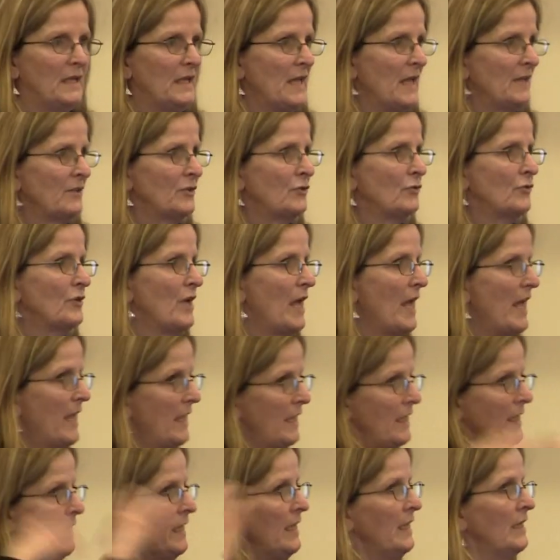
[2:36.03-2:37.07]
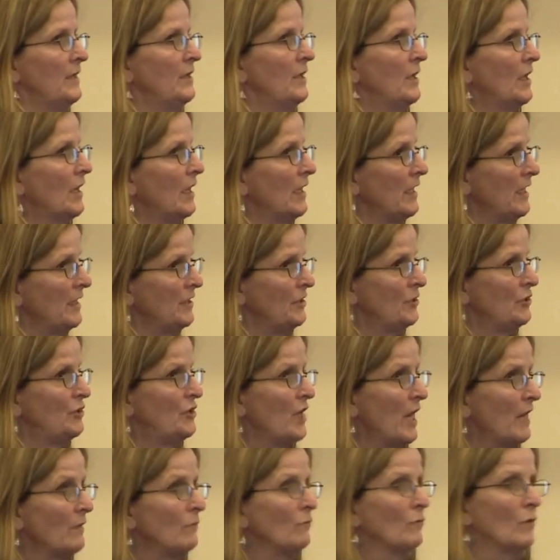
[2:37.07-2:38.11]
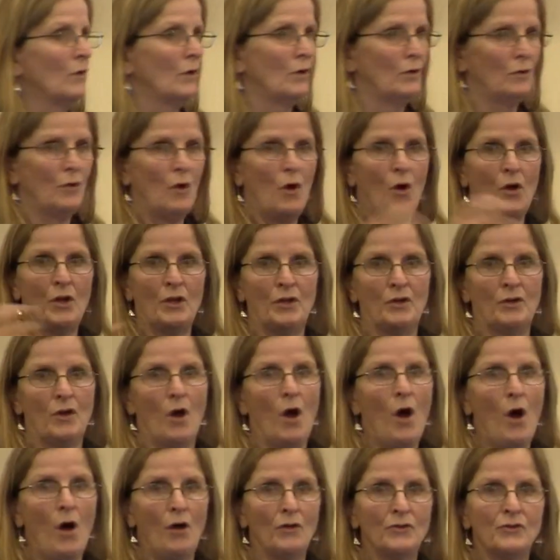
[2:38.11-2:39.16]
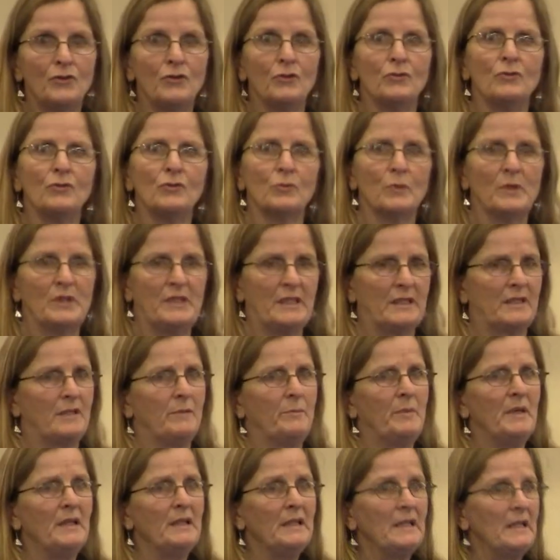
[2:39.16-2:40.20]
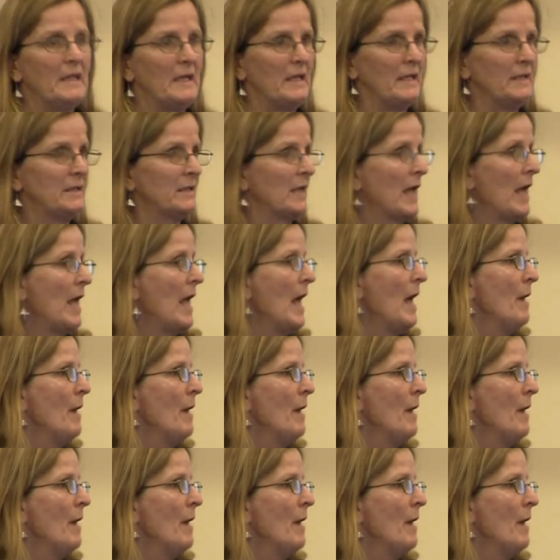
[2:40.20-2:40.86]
yesterday in general, in all students with disabilities.